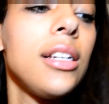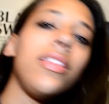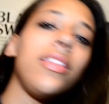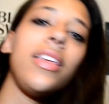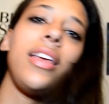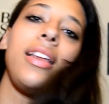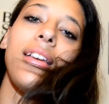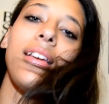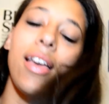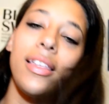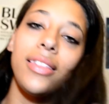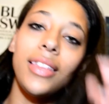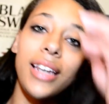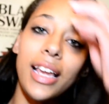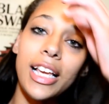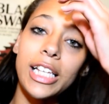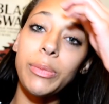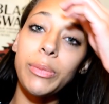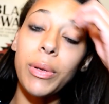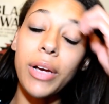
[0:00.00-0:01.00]
Then the
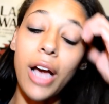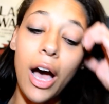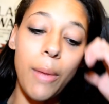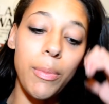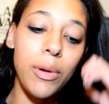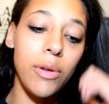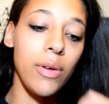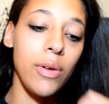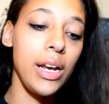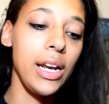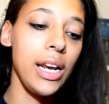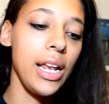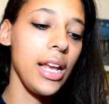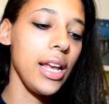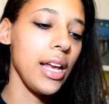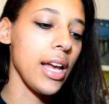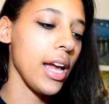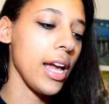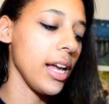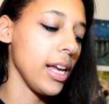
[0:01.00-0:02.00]
next book I'll be reading
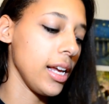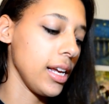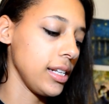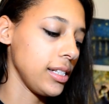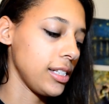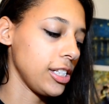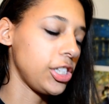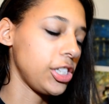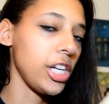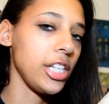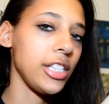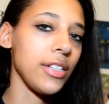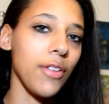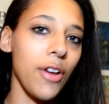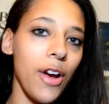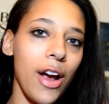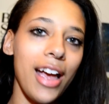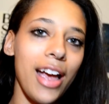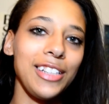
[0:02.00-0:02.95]
is Shades of Grey.